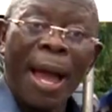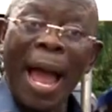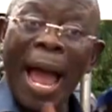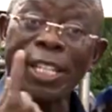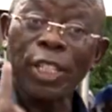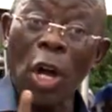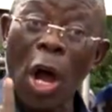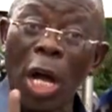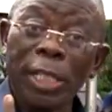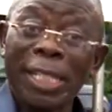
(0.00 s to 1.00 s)
I
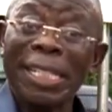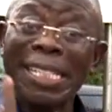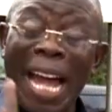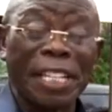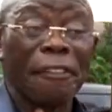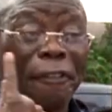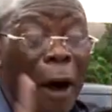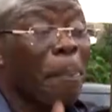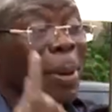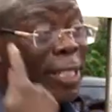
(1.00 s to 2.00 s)
scored
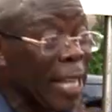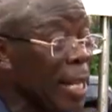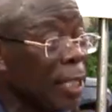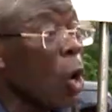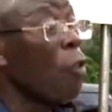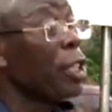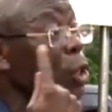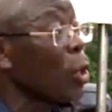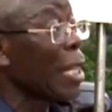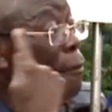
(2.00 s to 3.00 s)
ninety-four percent of the
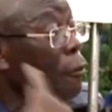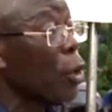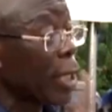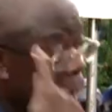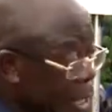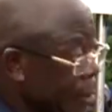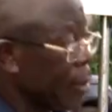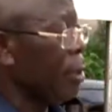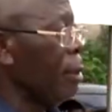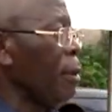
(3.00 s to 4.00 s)
total vote cast.